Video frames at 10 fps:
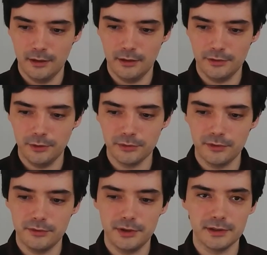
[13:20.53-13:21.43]

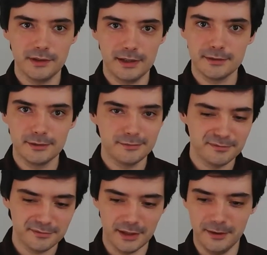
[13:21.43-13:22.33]
don't drink that.
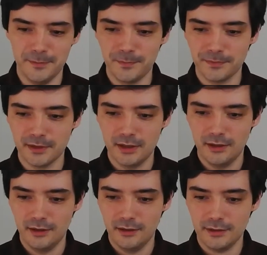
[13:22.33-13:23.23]

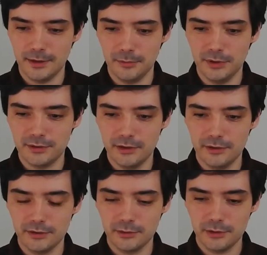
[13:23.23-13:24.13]
Yeah,
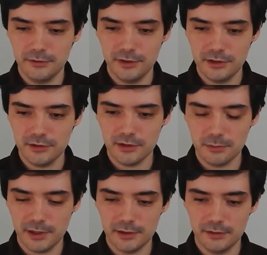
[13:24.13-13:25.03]
but so in Finnish the
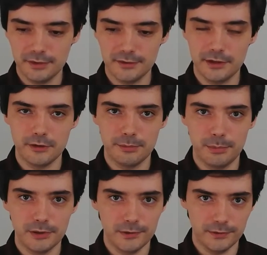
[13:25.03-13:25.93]
imperative has other
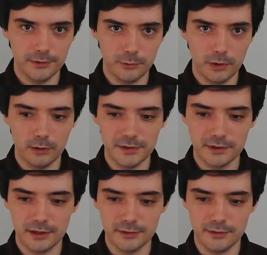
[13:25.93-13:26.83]
persons as well
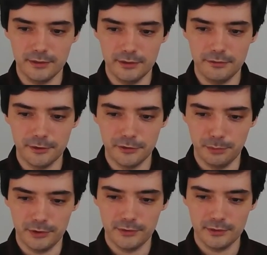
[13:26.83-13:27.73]
besides the first
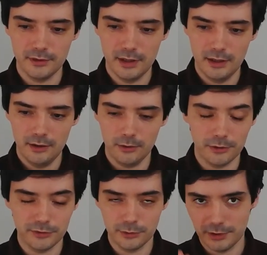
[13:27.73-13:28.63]
person,
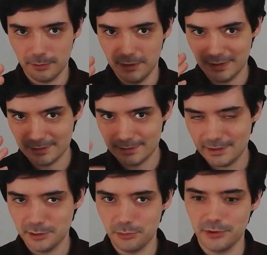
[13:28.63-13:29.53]
or sorry, besides the
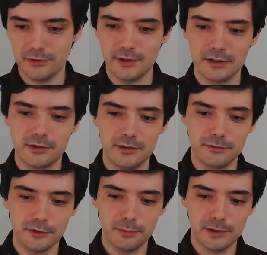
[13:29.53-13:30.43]
second person. Actually the
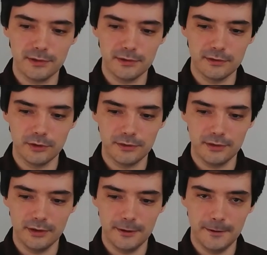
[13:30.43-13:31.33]
first person is
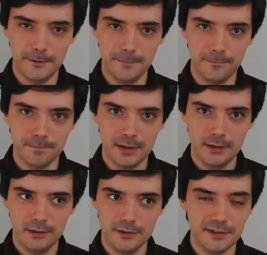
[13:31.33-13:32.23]
not,
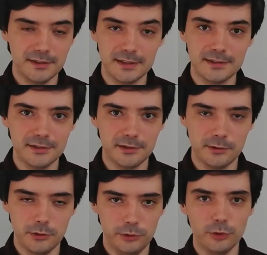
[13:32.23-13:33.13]
doesn't exist.
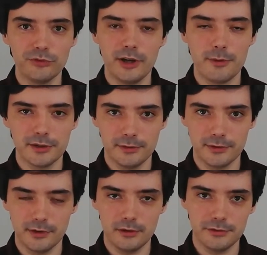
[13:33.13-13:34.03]
You don't direct
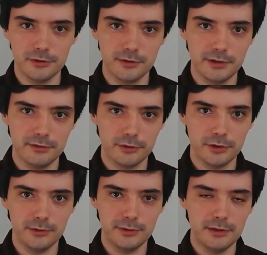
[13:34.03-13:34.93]
yourself. Usually if you're
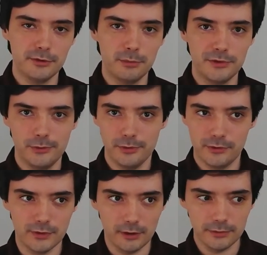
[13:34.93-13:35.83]
going to give commands to
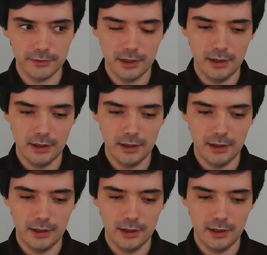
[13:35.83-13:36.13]
yourself,